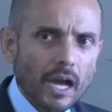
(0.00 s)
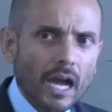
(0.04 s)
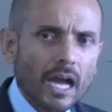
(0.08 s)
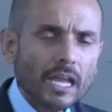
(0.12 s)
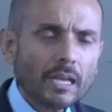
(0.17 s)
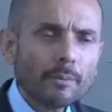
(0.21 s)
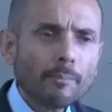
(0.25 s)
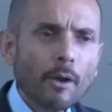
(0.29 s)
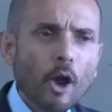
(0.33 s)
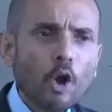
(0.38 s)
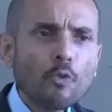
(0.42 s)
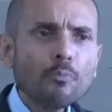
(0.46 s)
And
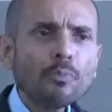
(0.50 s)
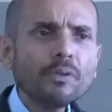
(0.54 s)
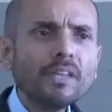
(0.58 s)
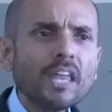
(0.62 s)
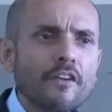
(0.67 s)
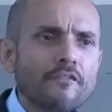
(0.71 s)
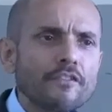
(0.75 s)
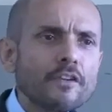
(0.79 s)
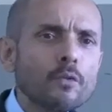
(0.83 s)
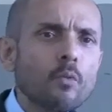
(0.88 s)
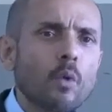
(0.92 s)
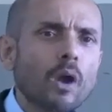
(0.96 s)
I'm hoping
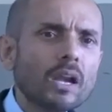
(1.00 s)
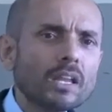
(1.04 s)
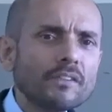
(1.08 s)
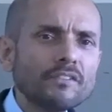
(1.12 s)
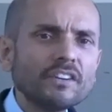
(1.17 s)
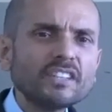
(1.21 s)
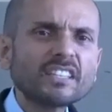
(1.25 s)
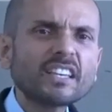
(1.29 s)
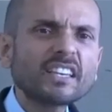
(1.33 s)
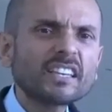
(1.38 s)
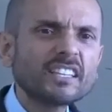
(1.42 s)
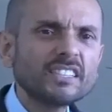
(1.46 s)
every one of
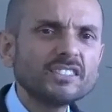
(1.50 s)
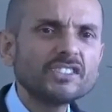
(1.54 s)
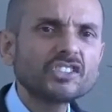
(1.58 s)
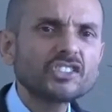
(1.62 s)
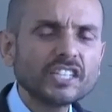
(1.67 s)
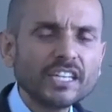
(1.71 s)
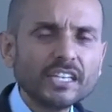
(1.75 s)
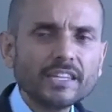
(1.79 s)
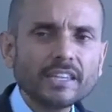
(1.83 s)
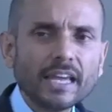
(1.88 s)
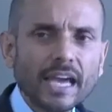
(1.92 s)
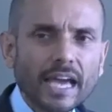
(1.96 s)
us can
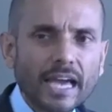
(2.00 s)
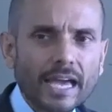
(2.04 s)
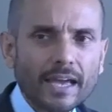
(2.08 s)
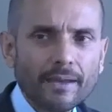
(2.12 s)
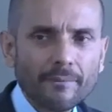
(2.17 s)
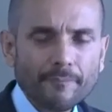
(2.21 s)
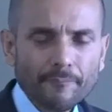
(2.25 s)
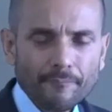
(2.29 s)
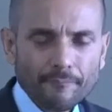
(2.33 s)
see that.